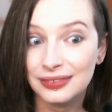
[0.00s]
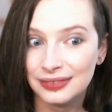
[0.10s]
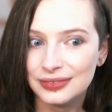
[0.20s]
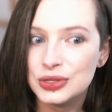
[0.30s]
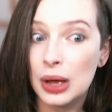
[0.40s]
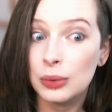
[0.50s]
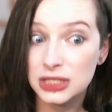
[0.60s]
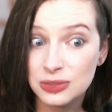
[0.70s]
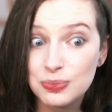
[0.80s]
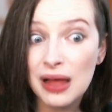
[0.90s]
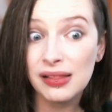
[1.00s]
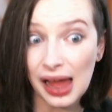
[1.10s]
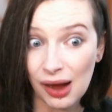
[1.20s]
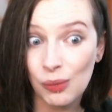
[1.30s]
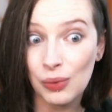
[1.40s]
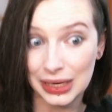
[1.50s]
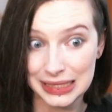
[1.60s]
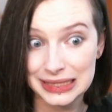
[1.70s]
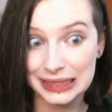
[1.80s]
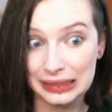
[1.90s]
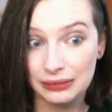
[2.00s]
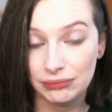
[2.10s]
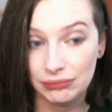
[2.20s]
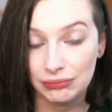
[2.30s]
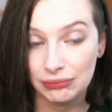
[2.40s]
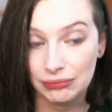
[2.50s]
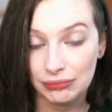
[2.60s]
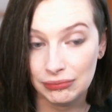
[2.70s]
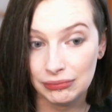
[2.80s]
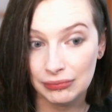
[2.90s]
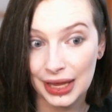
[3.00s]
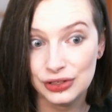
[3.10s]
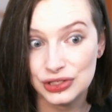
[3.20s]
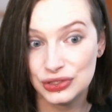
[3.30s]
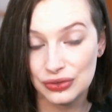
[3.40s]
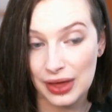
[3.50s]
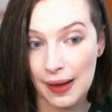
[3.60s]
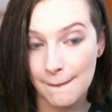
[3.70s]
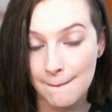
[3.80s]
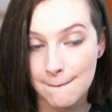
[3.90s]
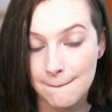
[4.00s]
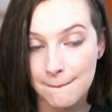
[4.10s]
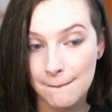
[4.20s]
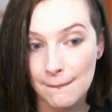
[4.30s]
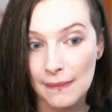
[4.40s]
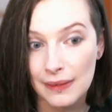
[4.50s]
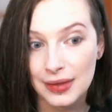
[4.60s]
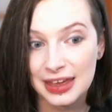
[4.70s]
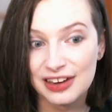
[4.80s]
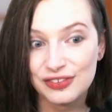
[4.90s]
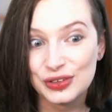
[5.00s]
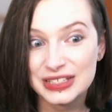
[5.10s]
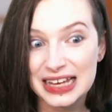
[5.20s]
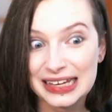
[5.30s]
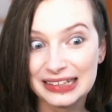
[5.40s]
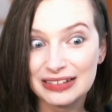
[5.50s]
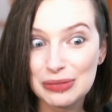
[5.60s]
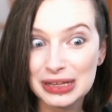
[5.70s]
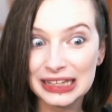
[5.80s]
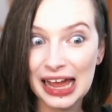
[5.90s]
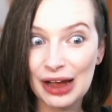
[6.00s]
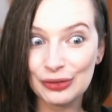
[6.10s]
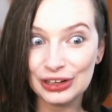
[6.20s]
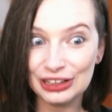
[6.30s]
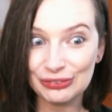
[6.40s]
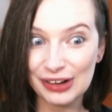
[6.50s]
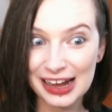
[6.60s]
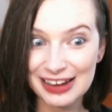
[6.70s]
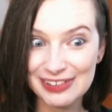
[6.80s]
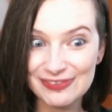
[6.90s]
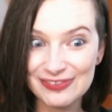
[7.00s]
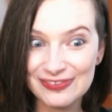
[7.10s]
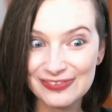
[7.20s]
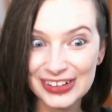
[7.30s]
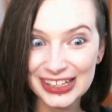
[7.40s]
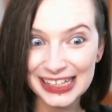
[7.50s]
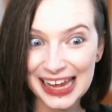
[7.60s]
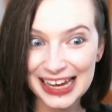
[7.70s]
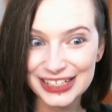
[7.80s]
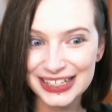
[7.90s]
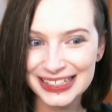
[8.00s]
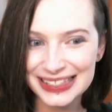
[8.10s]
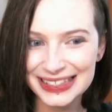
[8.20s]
So I would spell out what I see and just do that. And of course, I get a little bit louder when I'm really anxious.